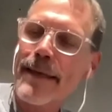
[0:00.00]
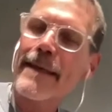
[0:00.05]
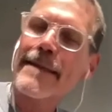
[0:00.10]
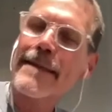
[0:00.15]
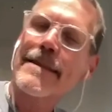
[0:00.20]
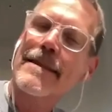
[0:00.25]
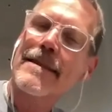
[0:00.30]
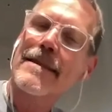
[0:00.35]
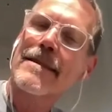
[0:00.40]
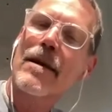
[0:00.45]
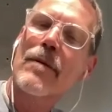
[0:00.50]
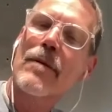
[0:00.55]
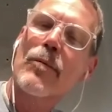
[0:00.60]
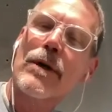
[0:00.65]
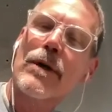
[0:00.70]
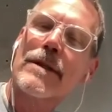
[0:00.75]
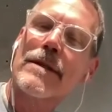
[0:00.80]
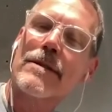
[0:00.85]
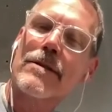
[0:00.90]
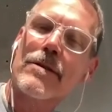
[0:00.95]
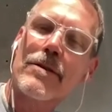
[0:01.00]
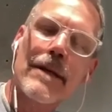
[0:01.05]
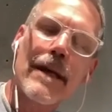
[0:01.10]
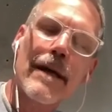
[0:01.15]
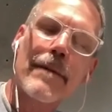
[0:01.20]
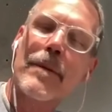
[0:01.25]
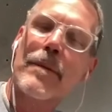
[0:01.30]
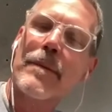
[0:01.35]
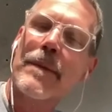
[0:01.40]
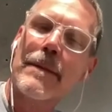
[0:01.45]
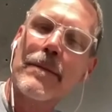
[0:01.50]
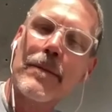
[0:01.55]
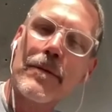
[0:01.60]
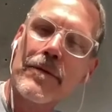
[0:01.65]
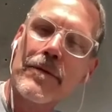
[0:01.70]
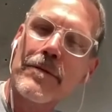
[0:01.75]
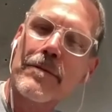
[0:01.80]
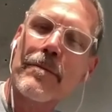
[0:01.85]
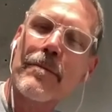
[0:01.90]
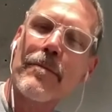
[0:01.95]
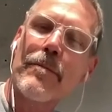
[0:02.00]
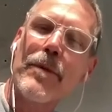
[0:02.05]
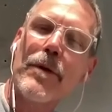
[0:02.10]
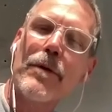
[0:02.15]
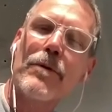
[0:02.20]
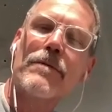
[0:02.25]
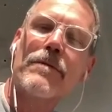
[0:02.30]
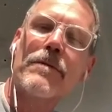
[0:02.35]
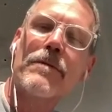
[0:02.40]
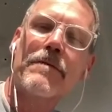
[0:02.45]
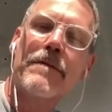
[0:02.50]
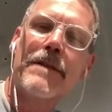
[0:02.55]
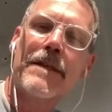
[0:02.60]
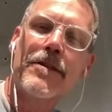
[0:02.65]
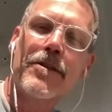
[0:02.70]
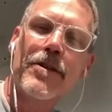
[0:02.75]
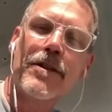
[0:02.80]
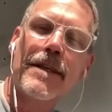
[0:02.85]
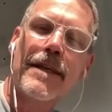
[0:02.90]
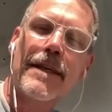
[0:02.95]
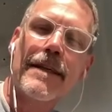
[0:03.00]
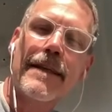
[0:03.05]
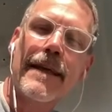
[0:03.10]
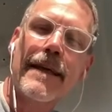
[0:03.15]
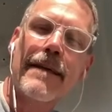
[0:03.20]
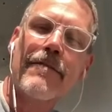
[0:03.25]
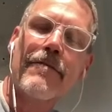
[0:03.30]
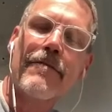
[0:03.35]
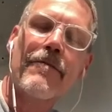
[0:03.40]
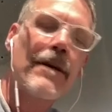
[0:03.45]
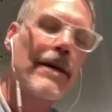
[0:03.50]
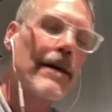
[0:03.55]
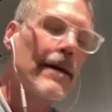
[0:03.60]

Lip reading: That's just a couple people's beautiful vision that they've